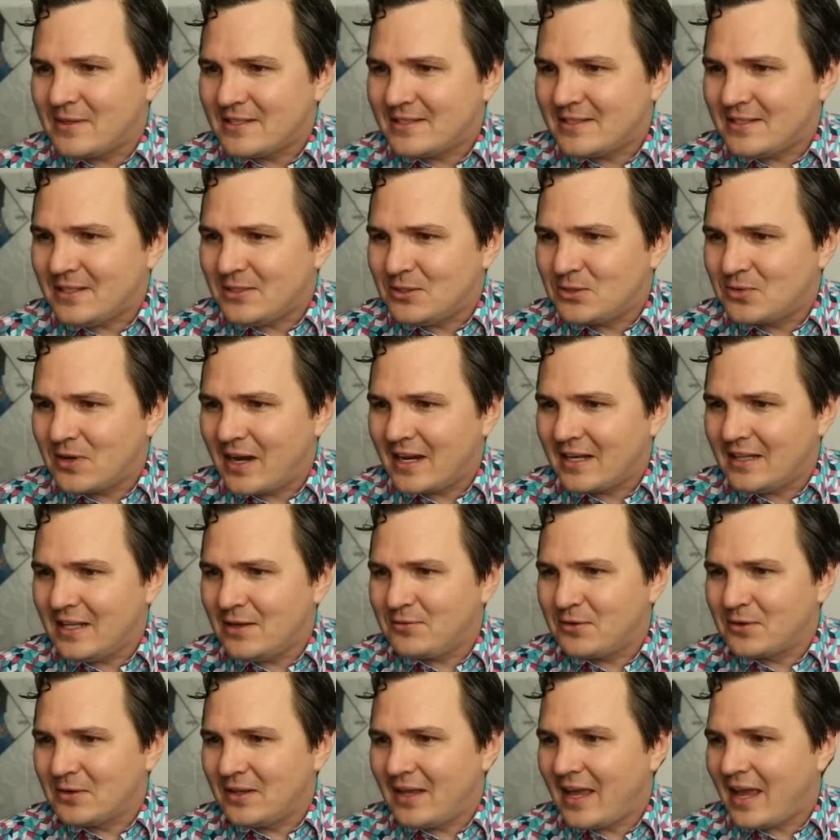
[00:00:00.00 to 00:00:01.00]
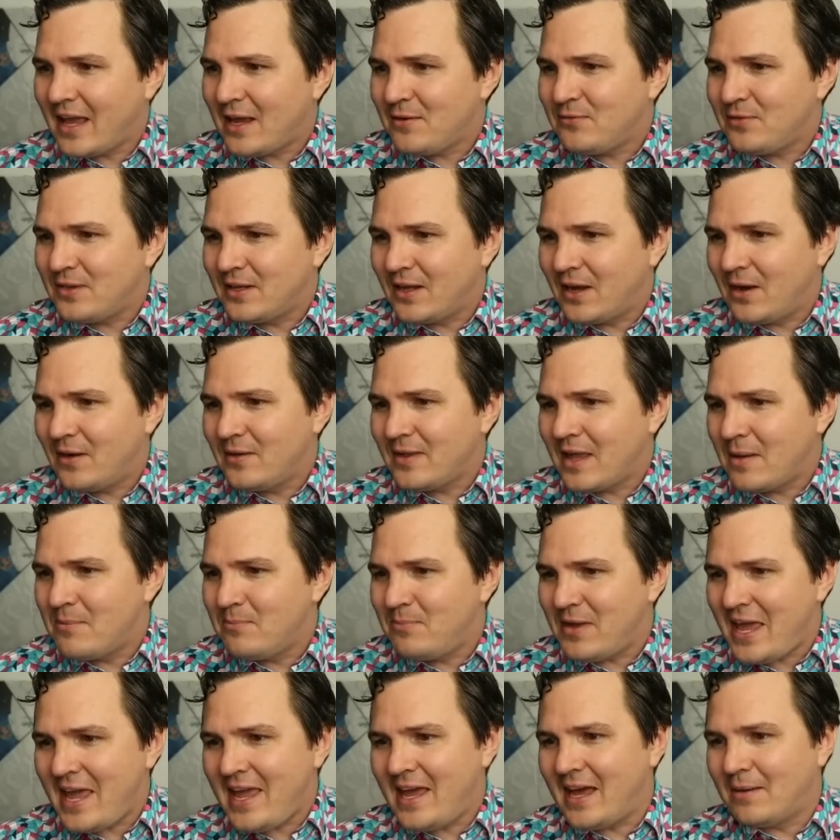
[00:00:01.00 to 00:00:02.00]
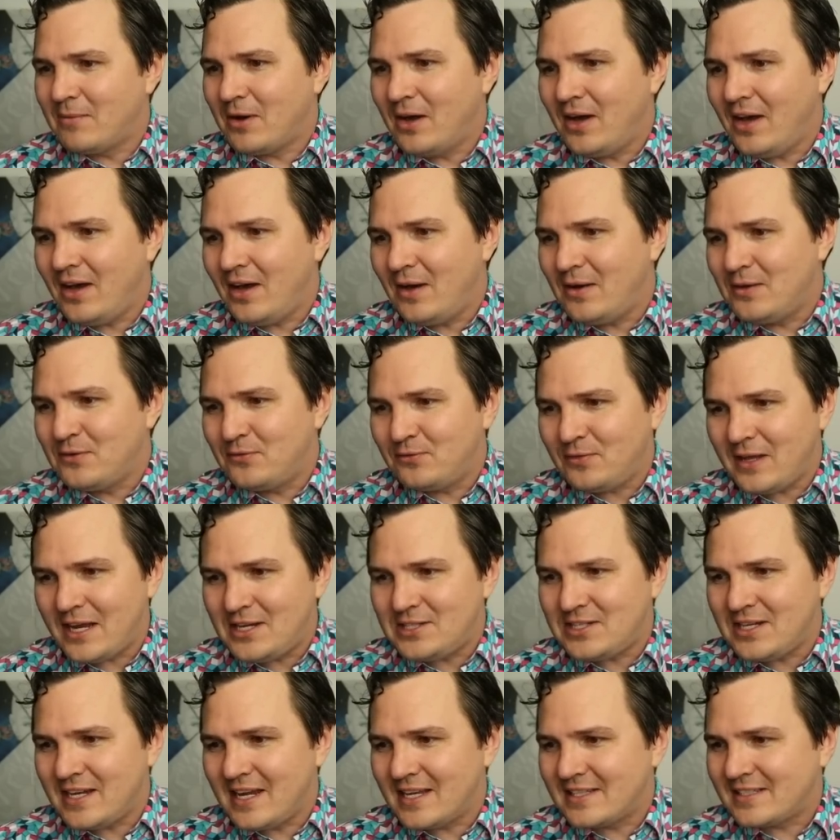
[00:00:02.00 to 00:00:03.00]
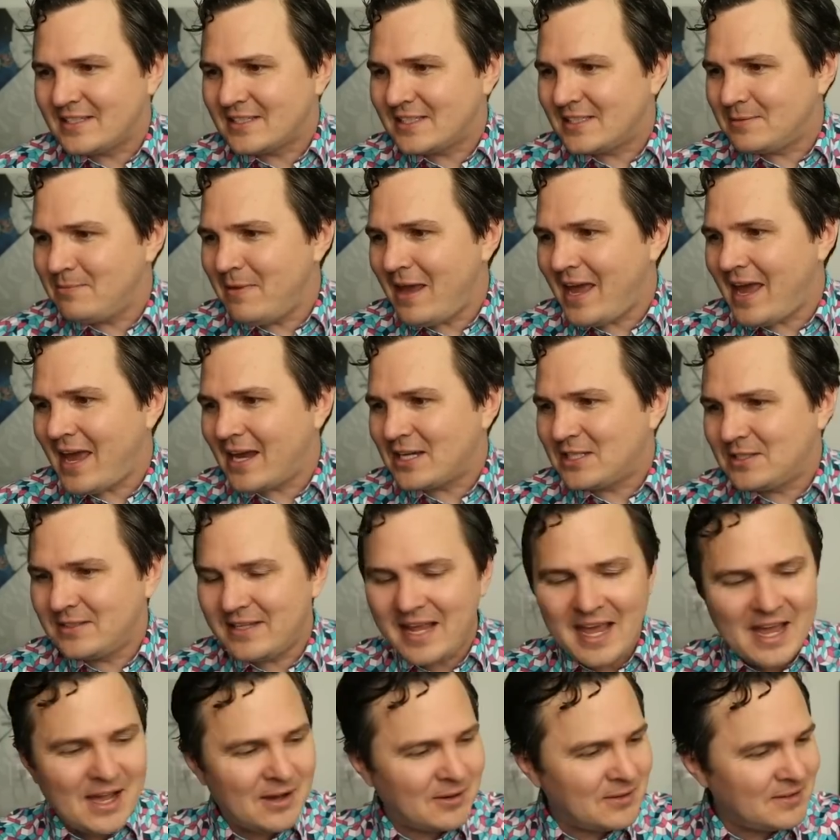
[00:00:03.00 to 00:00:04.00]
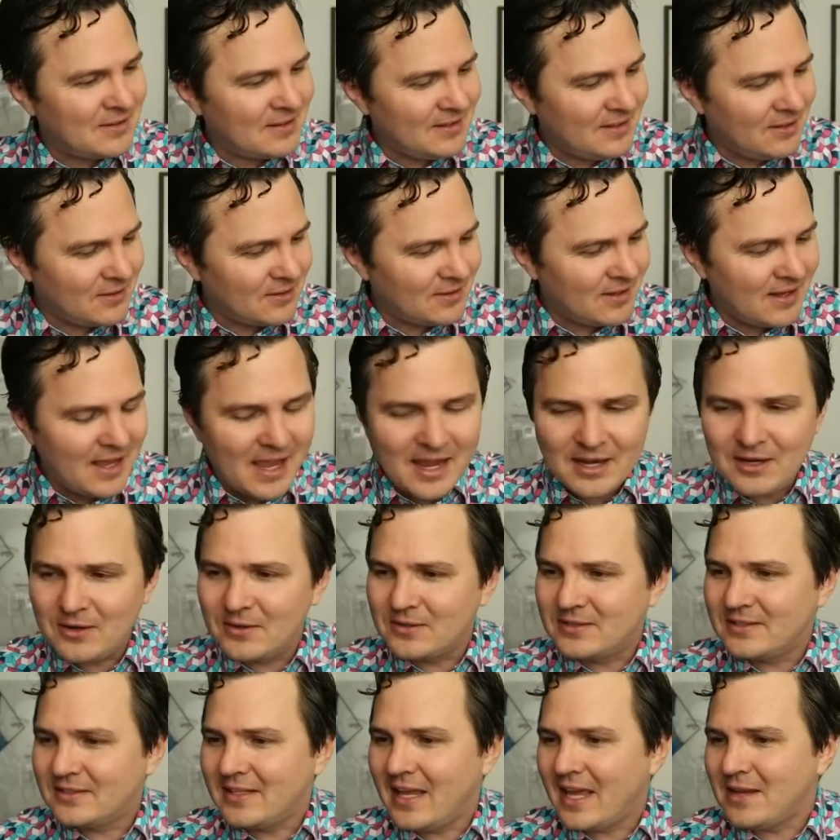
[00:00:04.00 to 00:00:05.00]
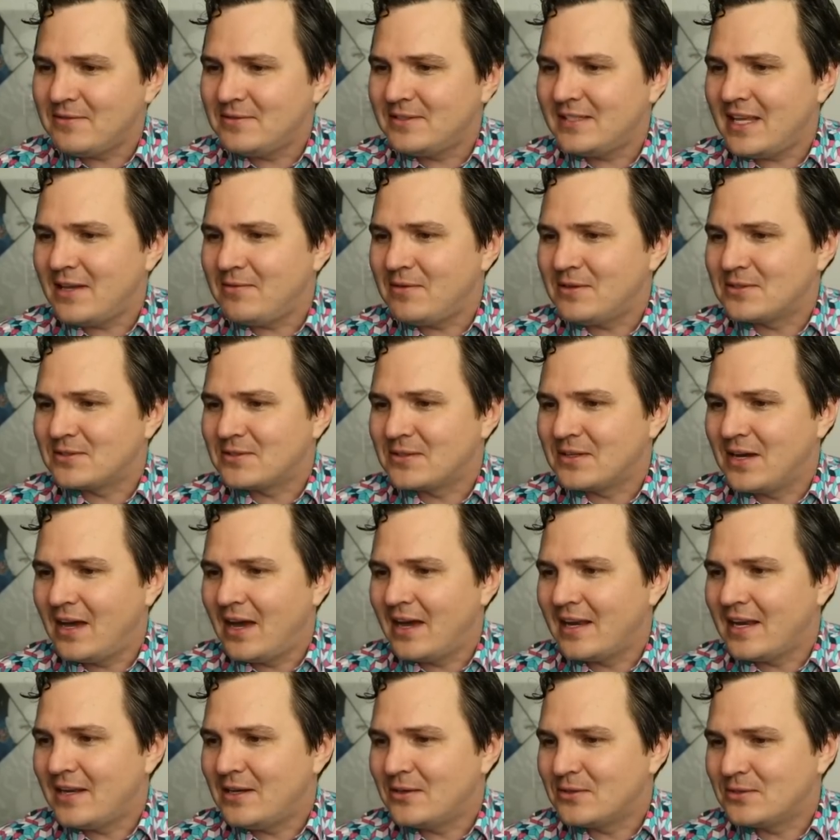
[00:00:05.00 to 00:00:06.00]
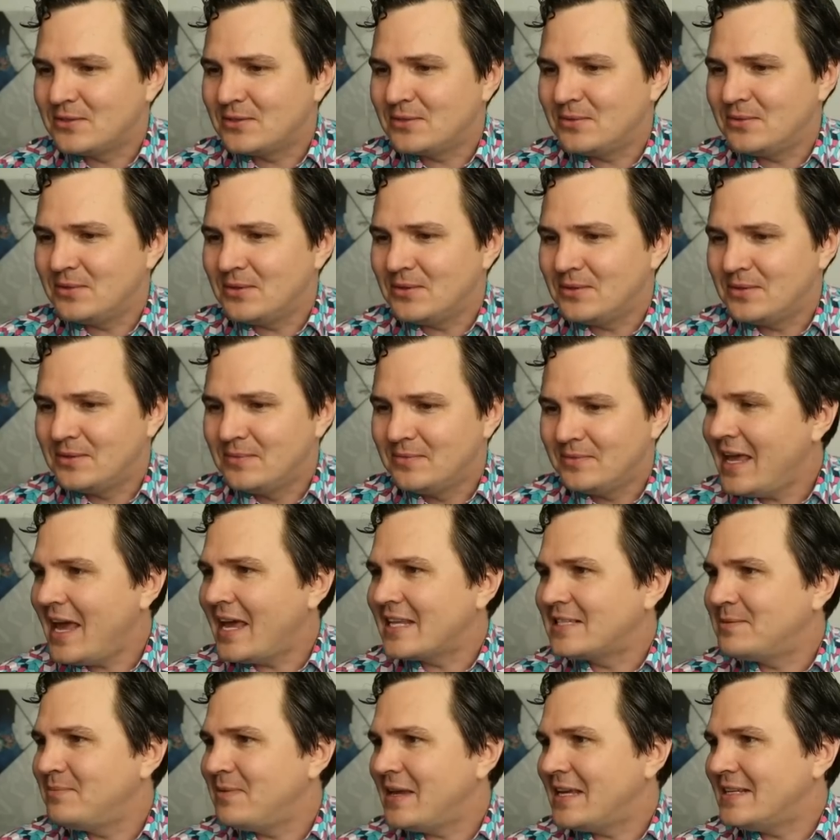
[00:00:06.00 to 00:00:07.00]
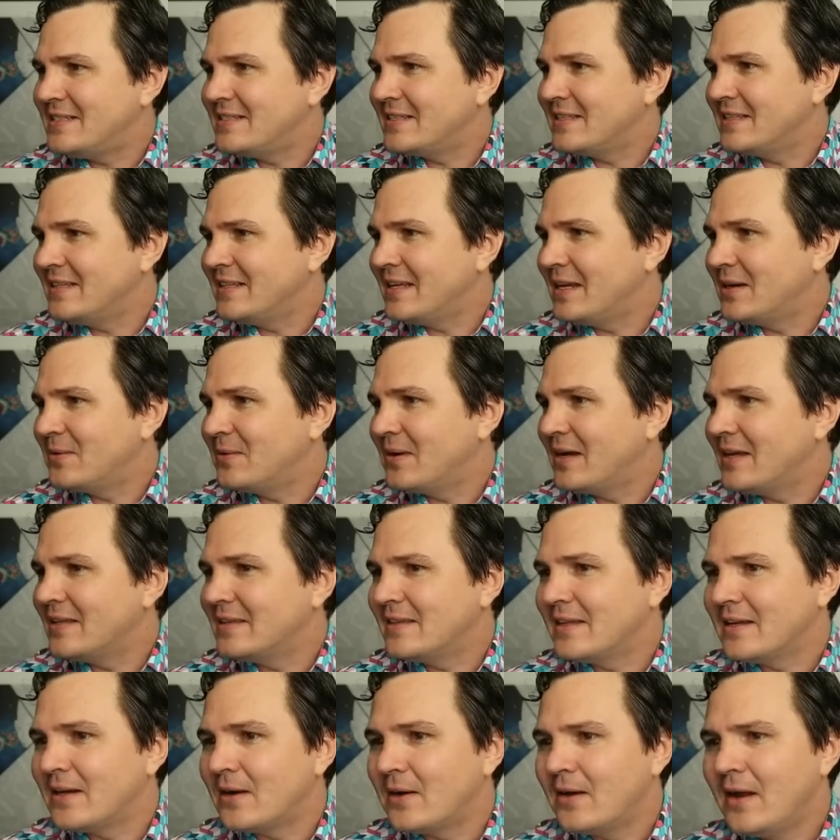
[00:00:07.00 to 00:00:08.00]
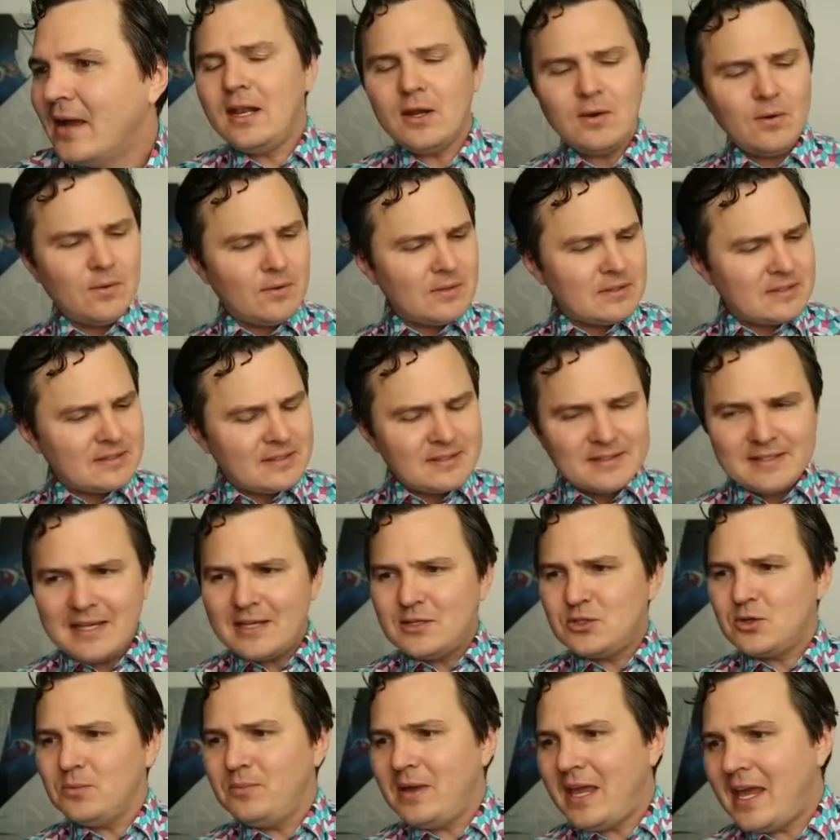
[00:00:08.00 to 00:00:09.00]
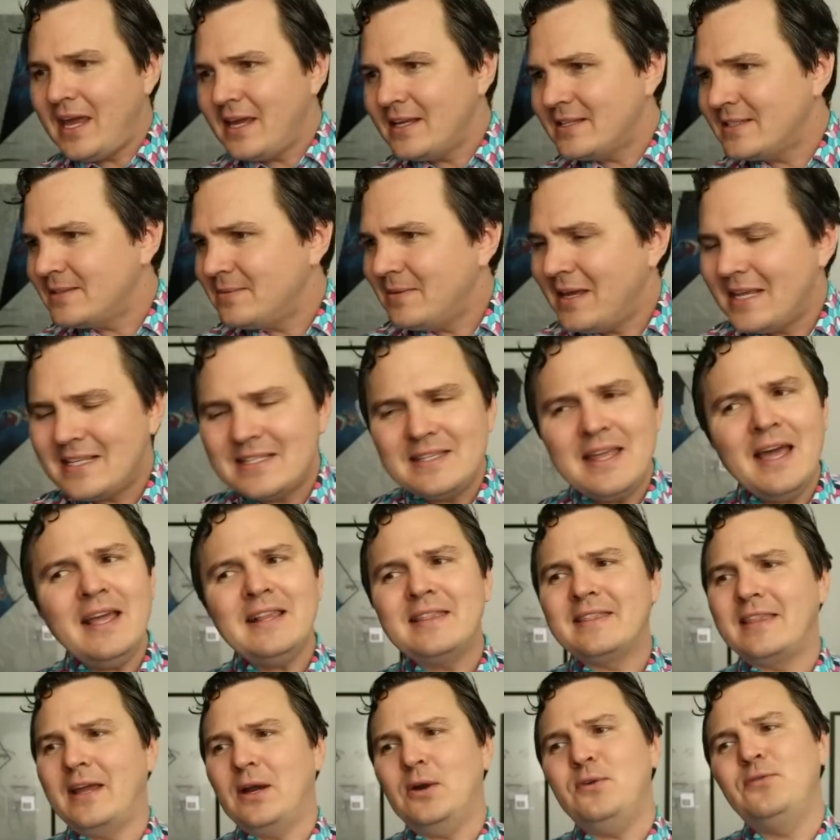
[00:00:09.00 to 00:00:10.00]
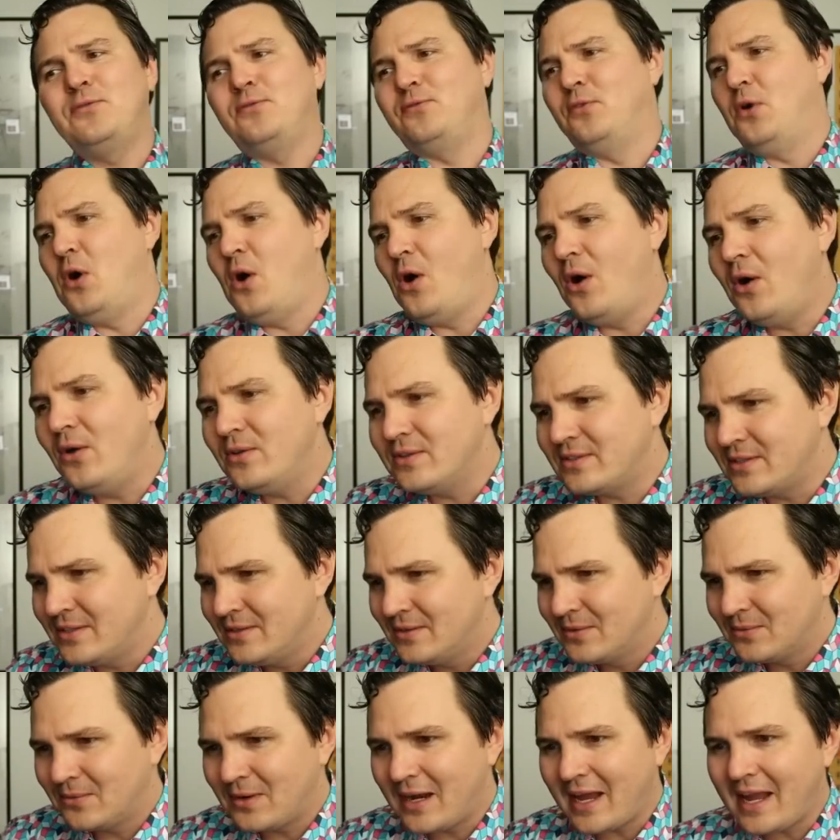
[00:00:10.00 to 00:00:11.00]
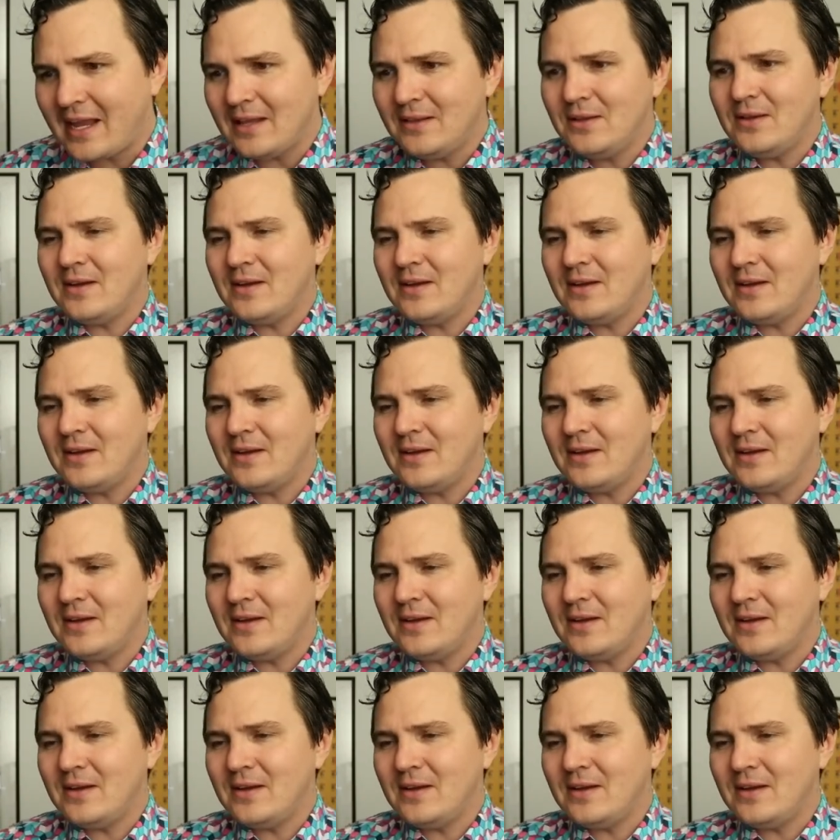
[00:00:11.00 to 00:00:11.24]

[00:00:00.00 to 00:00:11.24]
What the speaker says: This is you trying to live your life, you know, and then bam, oh, inflation gets you smashed down and your life savings are gone and you're screwed. That's basically it right there. And of course, the central banks, it's not their fault, right?